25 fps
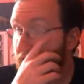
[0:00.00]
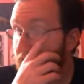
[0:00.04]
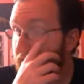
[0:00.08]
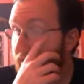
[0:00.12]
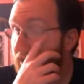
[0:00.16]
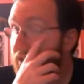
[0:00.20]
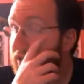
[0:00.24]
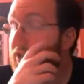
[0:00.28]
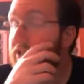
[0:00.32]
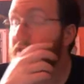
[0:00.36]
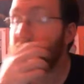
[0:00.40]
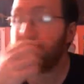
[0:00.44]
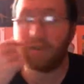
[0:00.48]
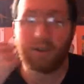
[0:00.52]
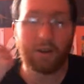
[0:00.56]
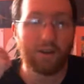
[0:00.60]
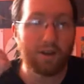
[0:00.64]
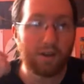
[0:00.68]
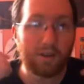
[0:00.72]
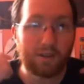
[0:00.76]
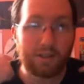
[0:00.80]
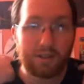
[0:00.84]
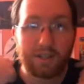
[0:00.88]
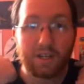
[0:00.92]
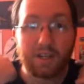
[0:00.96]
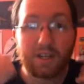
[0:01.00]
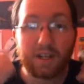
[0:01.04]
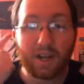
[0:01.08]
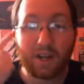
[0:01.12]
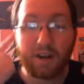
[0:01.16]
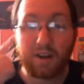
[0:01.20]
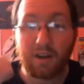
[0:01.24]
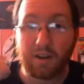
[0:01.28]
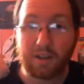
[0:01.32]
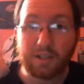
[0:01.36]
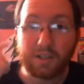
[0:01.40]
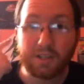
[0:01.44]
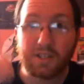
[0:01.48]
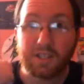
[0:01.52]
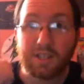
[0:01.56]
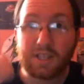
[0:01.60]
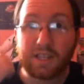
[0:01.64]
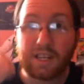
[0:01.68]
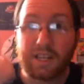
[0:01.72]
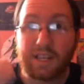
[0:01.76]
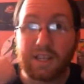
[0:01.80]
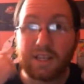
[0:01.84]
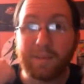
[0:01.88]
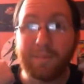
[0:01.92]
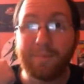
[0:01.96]
But do you not all
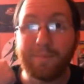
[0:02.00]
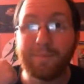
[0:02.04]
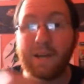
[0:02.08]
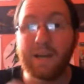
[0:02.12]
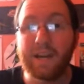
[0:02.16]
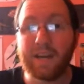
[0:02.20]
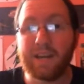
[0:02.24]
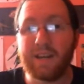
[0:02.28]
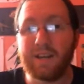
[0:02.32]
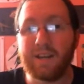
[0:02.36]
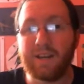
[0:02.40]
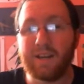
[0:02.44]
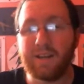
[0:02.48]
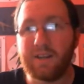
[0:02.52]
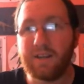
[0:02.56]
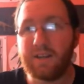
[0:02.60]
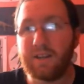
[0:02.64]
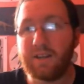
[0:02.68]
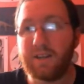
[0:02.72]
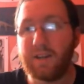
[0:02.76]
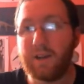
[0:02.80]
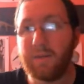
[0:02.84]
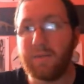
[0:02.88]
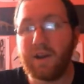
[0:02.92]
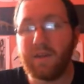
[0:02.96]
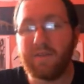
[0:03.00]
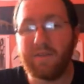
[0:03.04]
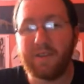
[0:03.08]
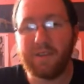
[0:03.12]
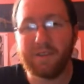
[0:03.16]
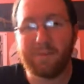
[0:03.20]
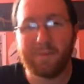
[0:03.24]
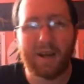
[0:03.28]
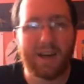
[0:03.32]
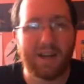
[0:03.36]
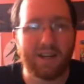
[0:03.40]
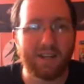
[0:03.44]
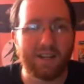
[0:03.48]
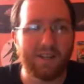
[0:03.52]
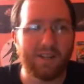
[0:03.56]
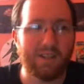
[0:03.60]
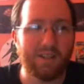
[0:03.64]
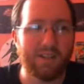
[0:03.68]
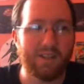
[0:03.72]
see the mane coming out of its back?